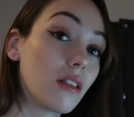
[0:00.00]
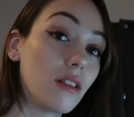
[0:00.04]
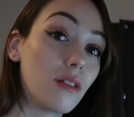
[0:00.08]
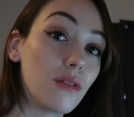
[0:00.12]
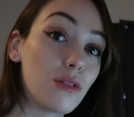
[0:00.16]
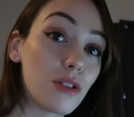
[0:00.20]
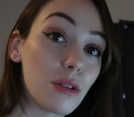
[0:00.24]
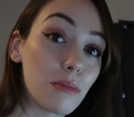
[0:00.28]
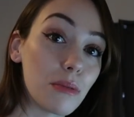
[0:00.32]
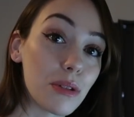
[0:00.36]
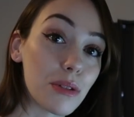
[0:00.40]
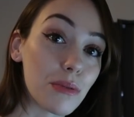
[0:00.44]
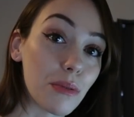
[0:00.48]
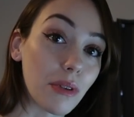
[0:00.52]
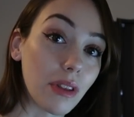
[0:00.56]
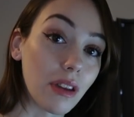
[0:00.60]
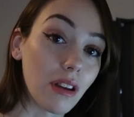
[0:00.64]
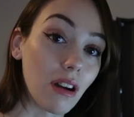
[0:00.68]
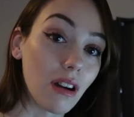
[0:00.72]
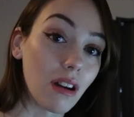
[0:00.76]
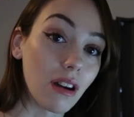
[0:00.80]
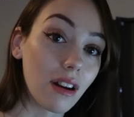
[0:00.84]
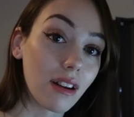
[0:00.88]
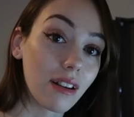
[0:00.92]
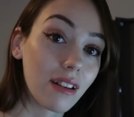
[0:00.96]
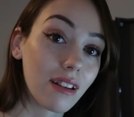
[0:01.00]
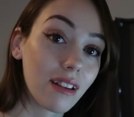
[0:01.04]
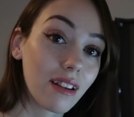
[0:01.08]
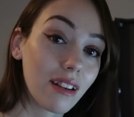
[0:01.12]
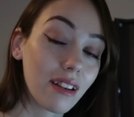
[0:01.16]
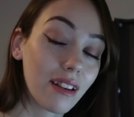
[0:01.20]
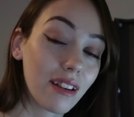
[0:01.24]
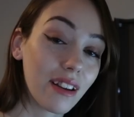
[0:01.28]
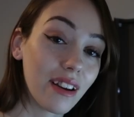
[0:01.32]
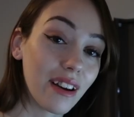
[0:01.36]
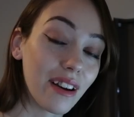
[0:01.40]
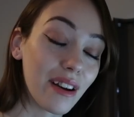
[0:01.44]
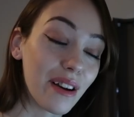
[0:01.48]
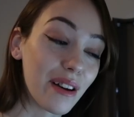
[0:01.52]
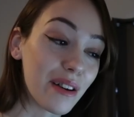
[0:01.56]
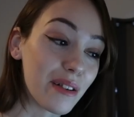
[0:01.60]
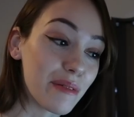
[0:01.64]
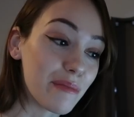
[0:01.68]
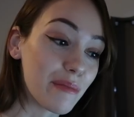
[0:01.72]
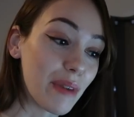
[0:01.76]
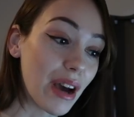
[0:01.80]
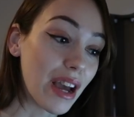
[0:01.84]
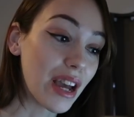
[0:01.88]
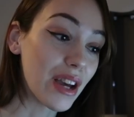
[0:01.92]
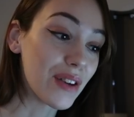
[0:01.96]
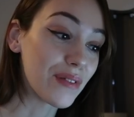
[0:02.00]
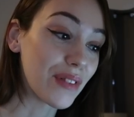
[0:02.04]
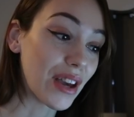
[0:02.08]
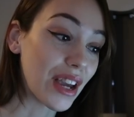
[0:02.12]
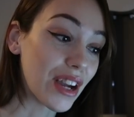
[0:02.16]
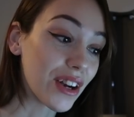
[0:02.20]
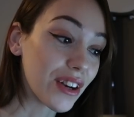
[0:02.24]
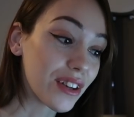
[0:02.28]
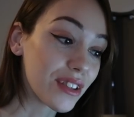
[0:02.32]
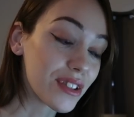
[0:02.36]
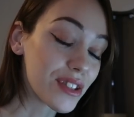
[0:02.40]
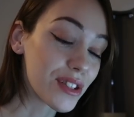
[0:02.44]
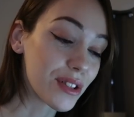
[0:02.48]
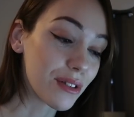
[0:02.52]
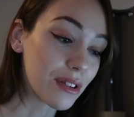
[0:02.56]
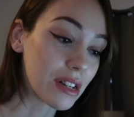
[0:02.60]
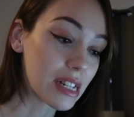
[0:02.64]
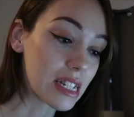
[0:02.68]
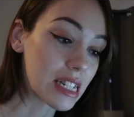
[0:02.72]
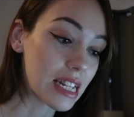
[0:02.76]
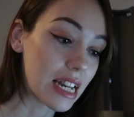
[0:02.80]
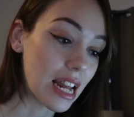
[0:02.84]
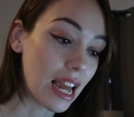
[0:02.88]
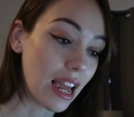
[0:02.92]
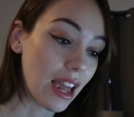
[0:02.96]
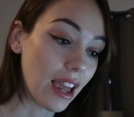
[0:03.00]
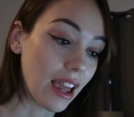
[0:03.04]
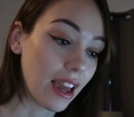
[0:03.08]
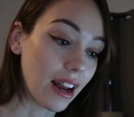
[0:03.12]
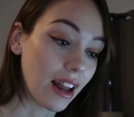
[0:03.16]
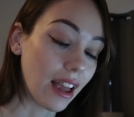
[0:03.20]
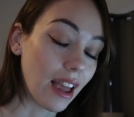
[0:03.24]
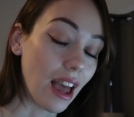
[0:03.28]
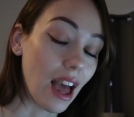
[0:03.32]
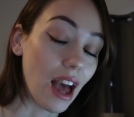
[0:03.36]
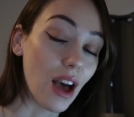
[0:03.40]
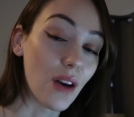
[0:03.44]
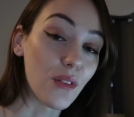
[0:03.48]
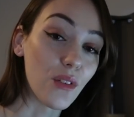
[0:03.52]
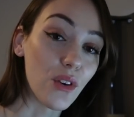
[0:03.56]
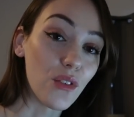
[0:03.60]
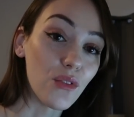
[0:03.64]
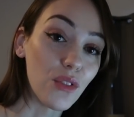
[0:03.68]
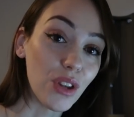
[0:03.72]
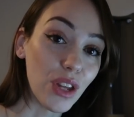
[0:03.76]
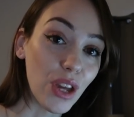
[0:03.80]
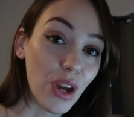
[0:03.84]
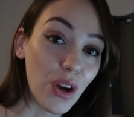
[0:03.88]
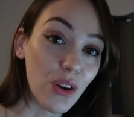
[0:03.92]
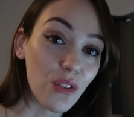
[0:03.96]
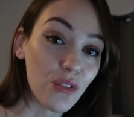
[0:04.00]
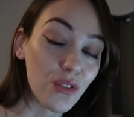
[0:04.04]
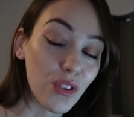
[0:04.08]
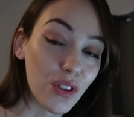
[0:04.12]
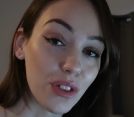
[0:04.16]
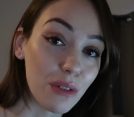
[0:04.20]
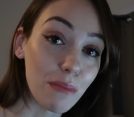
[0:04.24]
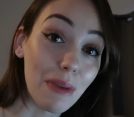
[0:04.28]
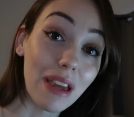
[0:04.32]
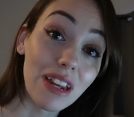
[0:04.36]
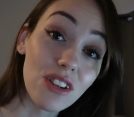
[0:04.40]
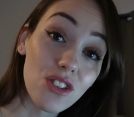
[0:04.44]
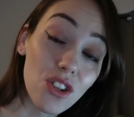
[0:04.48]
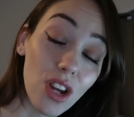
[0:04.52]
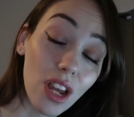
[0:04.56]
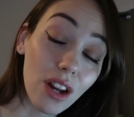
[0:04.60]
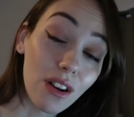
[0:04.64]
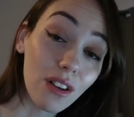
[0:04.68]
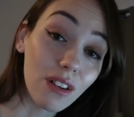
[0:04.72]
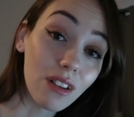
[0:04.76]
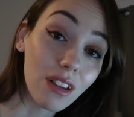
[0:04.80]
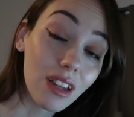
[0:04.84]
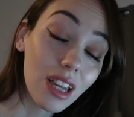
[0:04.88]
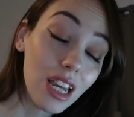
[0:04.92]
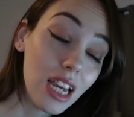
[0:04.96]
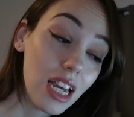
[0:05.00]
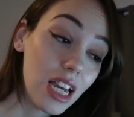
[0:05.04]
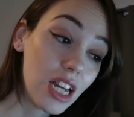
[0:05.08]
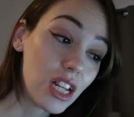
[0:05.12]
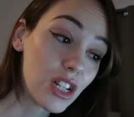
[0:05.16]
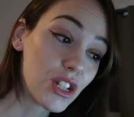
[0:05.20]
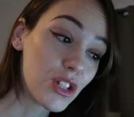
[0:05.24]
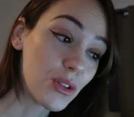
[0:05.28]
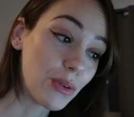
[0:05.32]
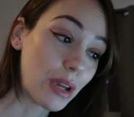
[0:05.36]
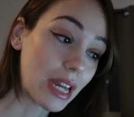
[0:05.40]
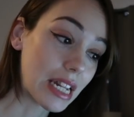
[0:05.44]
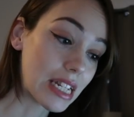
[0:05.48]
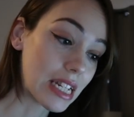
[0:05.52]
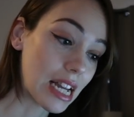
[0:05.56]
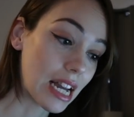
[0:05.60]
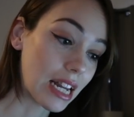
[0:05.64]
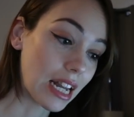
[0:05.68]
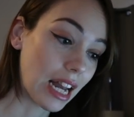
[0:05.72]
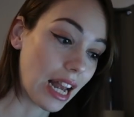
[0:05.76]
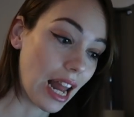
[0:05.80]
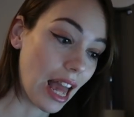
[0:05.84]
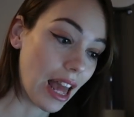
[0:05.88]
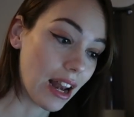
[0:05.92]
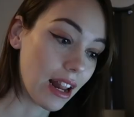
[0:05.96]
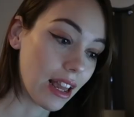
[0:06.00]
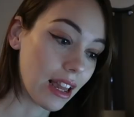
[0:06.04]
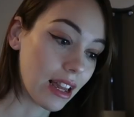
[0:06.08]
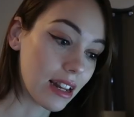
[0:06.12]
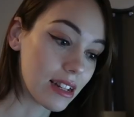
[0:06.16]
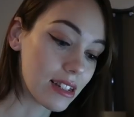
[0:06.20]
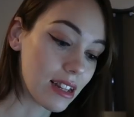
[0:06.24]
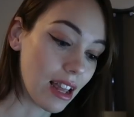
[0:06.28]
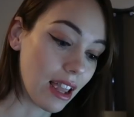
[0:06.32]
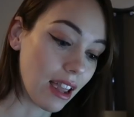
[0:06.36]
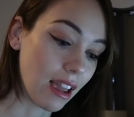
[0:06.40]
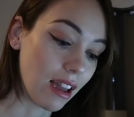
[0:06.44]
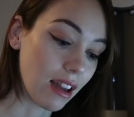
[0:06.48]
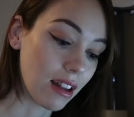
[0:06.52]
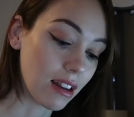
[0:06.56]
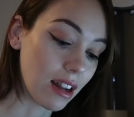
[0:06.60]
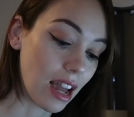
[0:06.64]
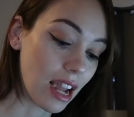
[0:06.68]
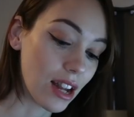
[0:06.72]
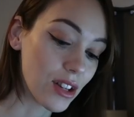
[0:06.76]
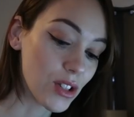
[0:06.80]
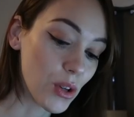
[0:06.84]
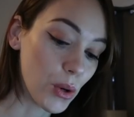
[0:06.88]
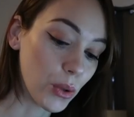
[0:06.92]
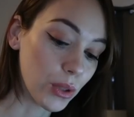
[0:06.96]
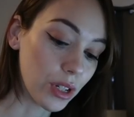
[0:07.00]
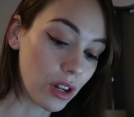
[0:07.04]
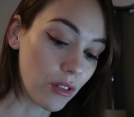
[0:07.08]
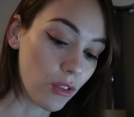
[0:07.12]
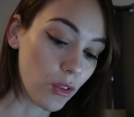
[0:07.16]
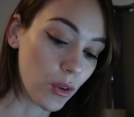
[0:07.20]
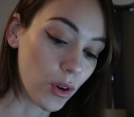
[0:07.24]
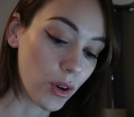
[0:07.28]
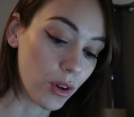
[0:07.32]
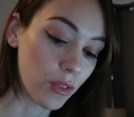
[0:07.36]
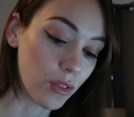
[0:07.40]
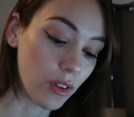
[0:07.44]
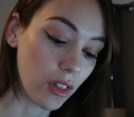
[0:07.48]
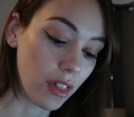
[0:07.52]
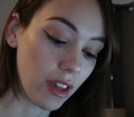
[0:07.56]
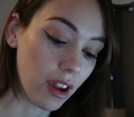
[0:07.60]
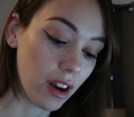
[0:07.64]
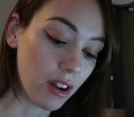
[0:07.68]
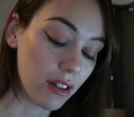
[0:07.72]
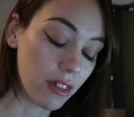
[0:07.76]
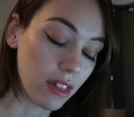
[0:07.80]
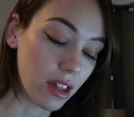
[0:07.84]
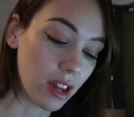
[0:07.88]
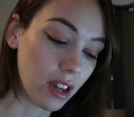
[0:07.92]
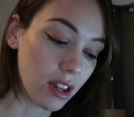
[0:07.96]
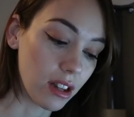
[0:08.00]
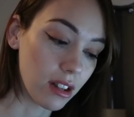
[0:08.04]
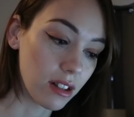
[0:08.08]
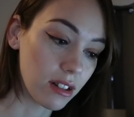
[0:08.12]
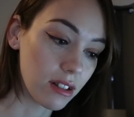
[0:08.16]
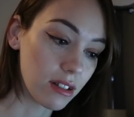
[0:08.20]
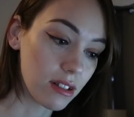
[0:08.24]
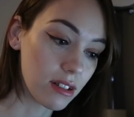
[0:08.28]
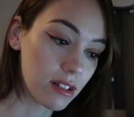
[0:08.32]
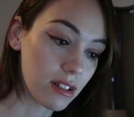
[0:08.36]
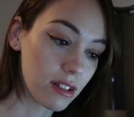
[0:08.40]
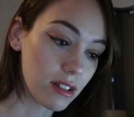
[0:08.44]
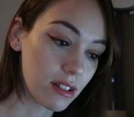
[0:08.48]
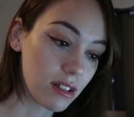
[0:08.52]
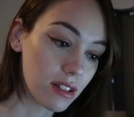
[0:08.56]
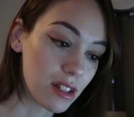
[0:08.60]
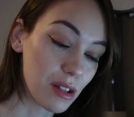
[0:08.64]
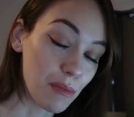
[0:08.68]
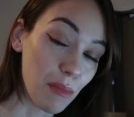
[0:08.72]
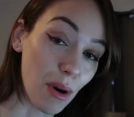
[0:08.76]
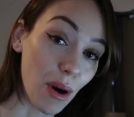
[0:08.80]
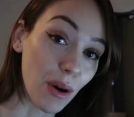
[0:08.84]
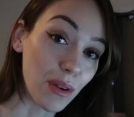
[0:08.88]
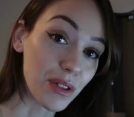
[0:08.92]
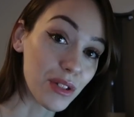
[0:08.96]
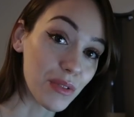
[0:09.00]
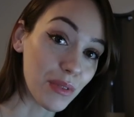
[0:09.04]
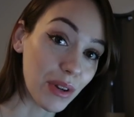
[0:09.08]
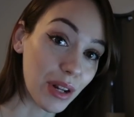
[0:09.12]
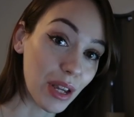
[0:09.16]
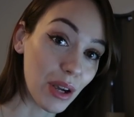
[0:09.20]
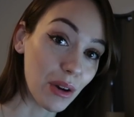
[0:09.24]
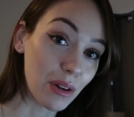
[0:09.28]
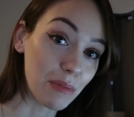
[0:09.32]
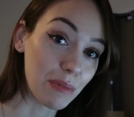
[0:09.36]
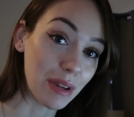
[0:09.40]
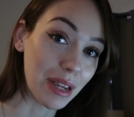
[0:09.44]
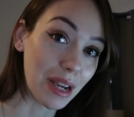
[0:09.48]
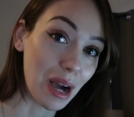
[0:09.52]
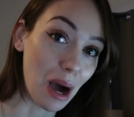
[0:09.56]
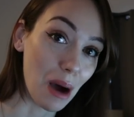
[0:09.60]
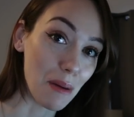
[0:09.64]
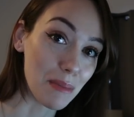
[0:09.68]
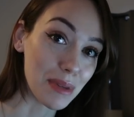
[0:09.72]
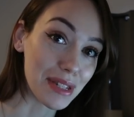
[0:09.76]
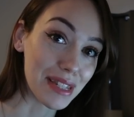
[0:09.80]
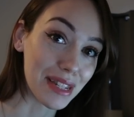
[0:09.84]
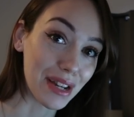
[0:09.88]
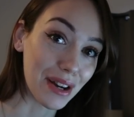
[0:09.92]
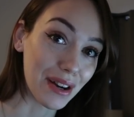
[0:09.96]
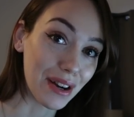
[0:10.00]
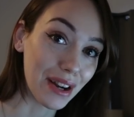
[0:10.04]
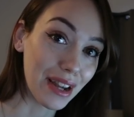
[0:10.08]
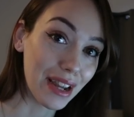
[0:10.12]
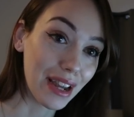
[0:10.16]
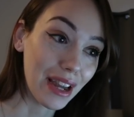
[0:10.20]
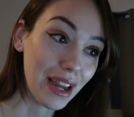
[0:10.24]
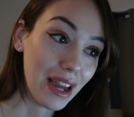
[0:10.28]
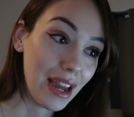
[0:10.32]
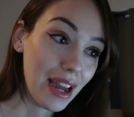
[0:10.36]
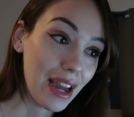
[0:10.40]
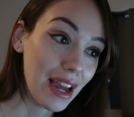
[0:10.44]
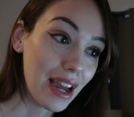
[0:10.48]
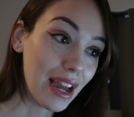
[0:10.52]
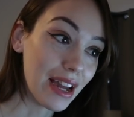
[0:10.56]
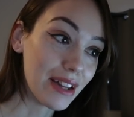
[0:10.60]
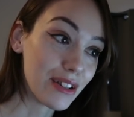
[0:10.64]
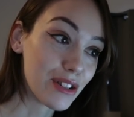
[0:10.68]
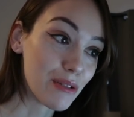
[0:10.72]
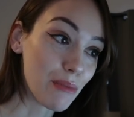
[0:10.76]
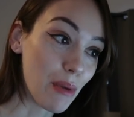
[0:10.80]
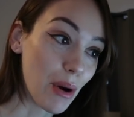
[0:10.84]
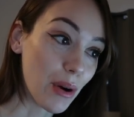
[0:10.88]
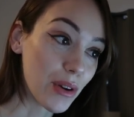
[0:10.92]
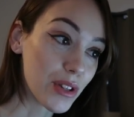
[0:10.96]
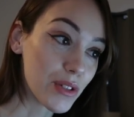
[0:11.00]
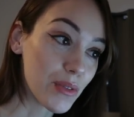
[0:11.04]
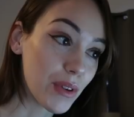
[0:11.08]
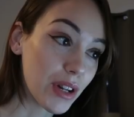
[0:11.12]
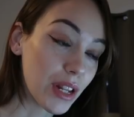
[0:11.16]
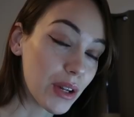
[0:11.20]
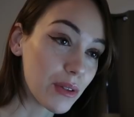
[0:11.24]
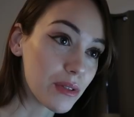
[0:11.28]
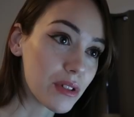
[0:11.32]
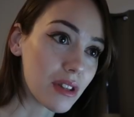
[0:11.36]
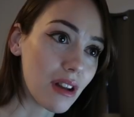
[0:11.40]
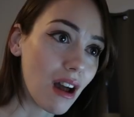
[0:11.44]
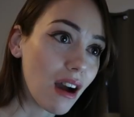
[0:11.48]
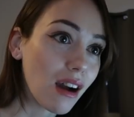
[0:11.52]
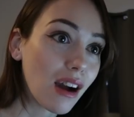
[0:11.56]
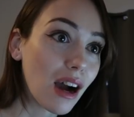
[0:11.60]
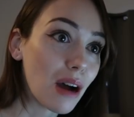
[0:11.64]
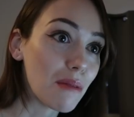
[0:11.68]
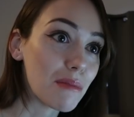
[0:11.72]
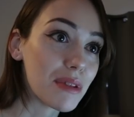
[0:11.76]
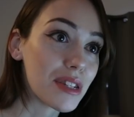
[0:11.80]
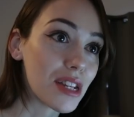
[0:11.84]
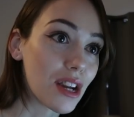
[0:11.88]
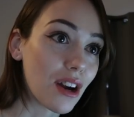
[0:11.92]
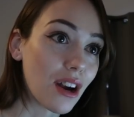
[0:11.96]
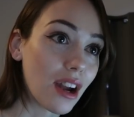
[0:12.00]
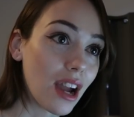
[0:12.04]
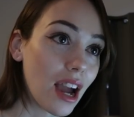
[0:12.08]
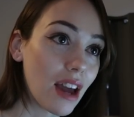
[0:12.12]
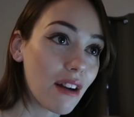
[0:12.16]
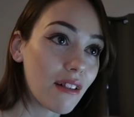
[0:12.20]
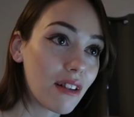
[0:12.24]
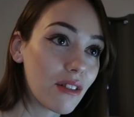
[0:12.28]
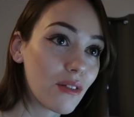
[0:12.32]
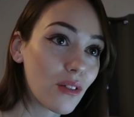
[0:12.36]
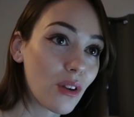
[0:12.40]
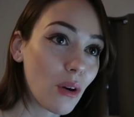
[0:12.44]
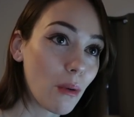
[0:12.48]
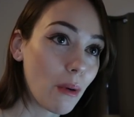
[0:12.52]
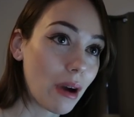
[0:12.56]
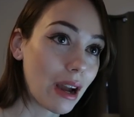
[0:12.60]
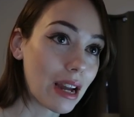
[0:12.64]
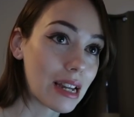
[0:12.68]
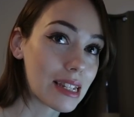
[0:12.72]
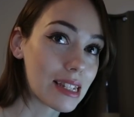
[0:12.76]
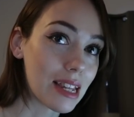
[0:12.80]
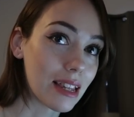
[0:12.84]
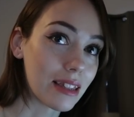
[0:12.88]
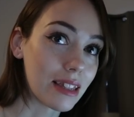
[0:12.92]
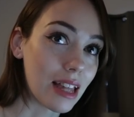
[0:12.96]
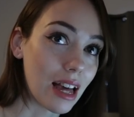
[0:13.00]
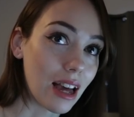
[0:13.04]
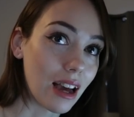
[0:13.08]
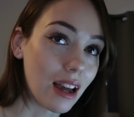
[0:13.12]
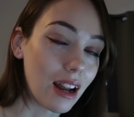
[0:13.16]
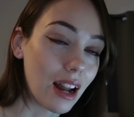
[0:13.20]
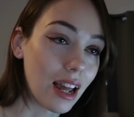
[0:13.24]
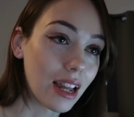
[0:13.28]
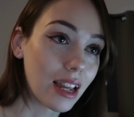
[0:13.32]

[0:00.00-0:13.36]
YouTube is really hard. Um, I have errands to run today and I have a video for the main channel to get done and edit and I told everyone over there that tomorrow's video would be commissary and tomorrow's video is not commissary. I don't even know why I said that.